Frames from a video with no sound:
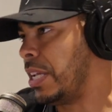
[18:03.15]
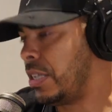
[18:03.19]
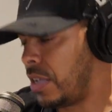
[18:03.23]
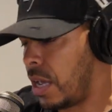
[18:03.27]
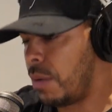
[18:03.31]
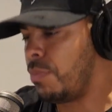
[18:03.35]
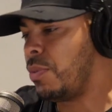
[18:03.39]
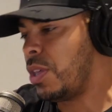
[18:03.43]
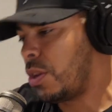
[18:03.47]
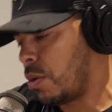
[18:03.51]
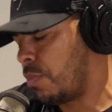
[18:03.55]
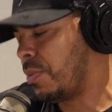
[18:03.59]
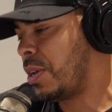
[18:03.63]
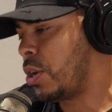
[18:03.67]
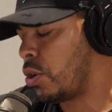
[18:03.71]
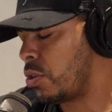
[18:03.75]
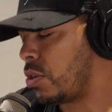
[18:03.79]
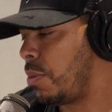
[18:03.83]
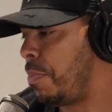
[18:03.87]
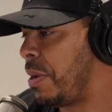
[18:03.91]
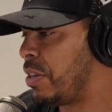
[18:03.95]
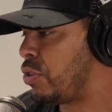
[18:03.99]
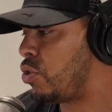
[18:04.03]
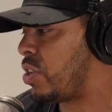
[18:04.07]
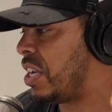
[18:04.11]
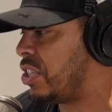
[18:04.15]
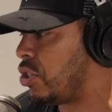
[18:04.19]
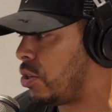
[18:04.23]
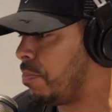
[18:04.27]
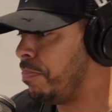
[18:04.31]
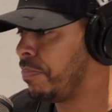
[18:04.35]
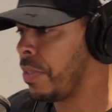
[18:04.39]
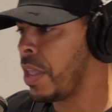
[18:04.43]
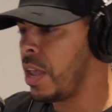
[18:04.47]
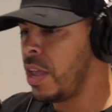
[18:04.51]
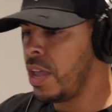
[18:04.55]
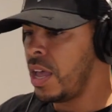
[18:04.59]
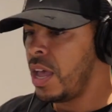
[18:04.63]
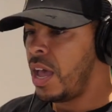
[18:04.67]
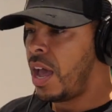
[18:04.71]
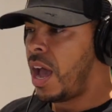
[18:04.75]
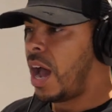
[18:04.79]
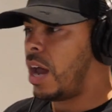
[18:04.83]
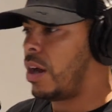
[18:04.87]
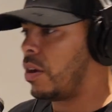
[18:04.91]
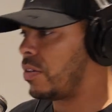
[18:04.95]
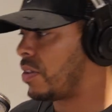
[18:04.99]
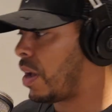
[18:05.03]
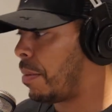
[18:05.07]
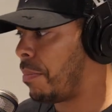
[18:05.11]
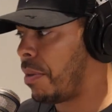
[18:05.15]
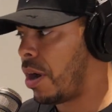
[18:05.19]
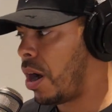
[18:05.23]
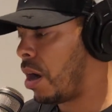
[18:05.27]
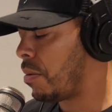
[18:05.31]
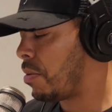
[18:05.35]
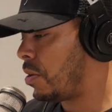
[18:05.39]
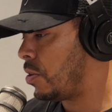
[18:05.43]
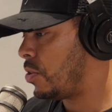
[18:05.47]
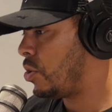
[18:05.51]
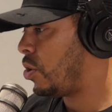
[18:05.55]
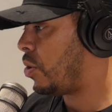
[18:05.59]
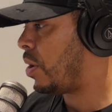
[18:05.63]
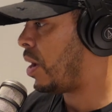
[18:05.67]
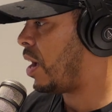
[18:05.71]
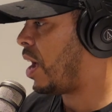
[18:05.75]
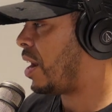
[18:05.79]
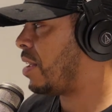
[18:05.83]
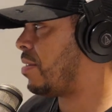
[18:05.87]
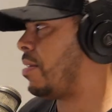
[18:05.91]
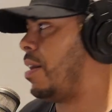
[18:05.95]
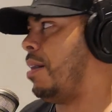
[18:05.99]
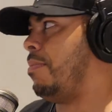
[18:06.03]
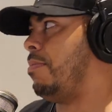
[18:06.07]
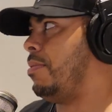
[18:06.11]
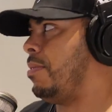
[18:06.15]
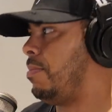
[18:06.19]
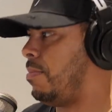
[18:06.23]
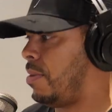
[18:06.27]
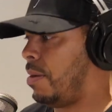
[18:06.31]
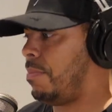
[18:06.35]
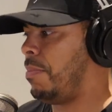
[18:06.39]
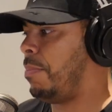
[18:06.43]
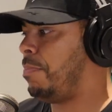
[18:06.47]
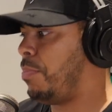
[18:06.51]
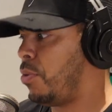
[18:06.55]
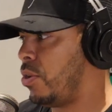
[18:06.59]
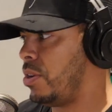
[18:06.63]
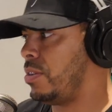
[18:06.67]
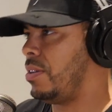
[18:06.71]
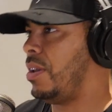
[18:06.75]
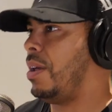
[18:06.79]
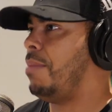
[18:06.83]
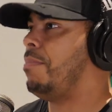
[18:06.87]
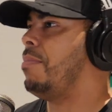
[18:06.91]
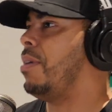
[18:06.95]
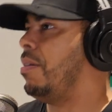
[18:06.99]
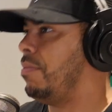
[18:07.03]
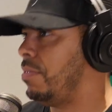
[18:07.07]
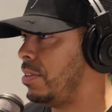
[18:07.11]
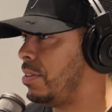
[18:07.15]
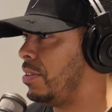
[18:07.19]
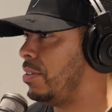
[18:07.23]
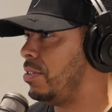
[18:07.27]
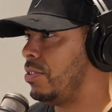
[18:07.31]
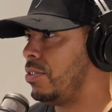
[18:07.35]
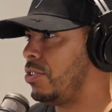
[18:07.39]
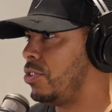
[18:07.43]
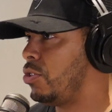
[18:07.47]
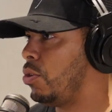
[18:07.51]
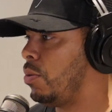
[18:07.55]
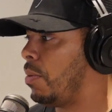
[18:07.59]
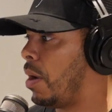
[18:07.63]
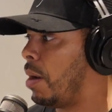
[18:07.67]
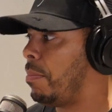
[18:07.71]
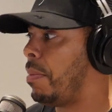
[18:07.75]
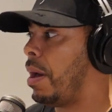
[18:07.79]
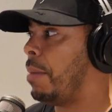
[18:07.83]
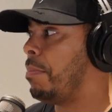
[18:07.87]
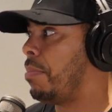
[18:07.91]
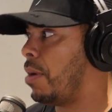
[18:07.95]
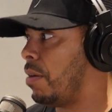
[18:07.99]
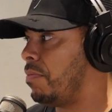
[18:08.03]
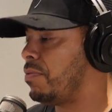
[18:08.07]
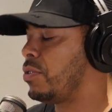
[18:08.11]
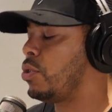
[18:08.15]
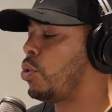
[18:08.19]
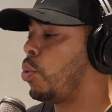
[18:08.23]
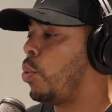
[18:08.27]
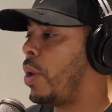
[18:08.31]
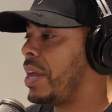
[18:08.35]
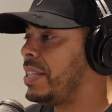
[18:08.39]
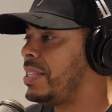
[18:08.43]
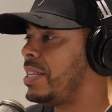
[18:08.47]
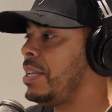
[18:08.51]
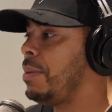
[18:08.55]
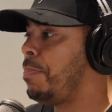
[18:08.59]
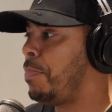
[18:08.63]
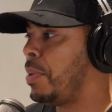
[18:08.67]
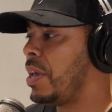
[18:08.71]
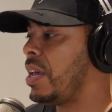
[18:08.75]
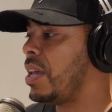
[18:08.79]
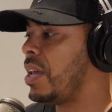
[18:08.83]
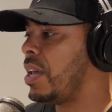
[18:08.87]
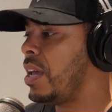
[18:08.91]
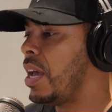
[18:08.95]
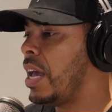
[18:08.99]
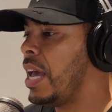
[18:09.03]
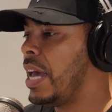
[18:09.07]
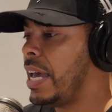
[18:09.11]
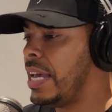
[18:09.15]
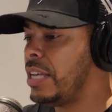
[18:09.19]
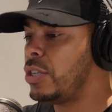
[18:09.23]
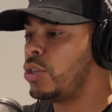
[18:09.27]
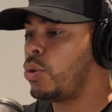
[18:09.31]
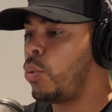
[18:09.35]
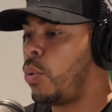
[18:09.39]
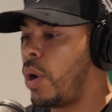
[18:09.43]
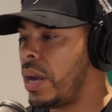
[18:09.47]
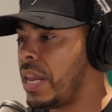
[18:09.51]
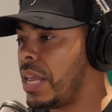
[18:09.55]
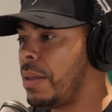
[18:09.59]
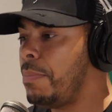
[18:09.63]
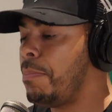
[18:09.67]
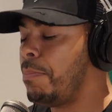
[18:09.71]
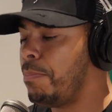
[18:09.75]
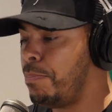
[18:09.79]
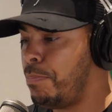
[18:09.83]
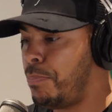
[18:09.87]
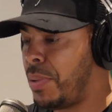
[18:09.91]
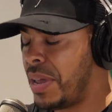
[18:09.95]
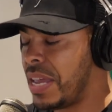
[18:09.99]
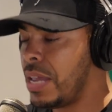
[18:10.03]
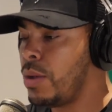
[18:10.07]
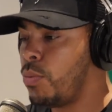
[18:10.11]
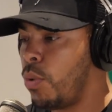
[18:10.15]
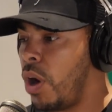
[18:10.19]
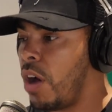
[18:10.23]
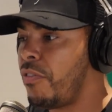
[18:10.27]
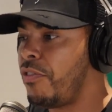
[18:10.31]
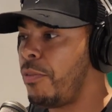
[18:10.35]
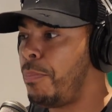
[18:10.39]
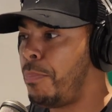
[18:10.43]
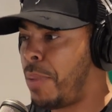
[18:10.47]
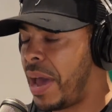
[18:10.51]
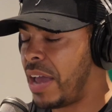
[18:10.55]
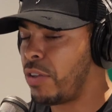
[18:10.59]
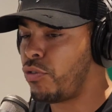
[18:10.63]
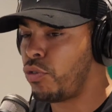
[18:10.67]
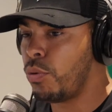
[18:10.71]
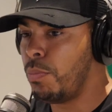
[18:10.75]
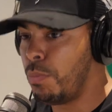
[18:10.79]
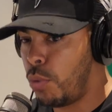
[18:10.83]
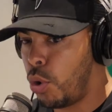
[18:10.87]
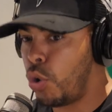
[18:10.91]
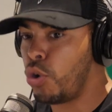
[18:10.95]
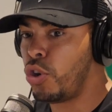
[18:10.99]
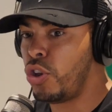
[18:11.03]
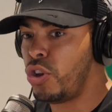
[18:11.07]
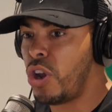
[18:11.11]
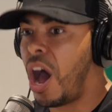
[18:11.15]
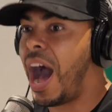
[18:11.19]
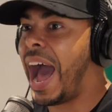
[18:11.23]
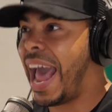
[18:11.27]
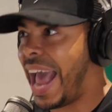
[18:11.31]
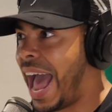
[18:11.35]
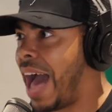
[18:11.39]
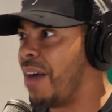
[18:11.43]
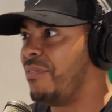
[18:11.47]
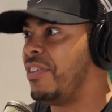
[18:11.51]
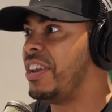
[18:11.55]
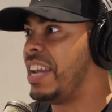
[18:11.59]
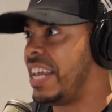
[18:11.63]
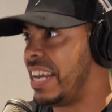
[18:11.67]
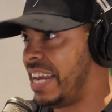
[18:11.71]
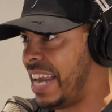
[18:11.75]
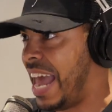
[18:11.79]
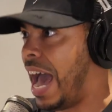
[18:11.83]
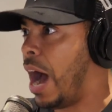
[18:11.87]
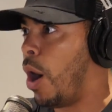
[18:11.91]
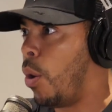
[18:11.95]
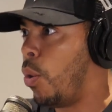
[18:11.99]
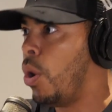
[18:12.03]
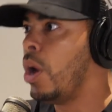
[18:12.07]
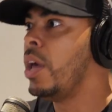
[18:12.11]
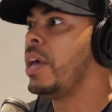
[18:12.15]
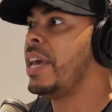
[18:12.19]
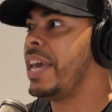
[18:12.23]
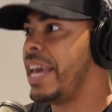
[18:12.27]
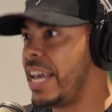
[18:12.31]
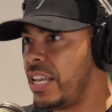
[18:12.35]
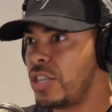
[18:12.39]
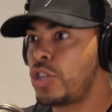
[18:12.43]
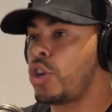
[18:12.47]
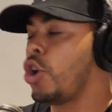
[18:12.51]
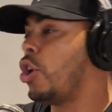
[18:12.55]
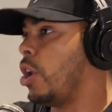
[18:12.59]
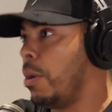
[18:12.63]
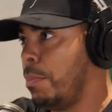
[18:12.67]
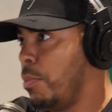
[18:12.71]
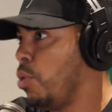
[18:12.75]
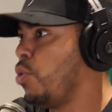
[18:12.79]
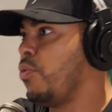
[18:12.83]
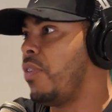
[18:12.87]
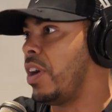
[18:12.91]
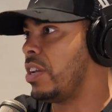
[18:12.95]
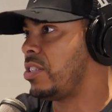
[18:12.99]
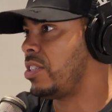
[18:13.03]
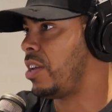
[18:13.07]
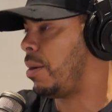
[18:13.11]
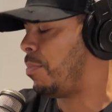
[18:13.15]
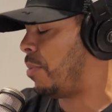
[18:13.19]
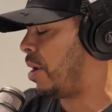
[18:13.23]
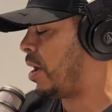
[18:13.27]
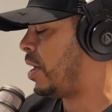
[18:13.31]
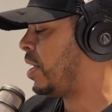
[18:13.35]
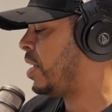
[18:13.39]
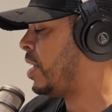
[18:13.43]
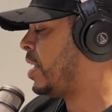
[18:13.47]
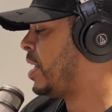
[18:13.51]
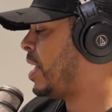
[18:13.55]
We got to a petrol station, and I was like, bro, I'm gonna do it. And he's like my boys are like, bro, this is just stupid. I'm like, bro, 20p is 20p worth of petrol more than I have in it now. It's gonna move us somewhere.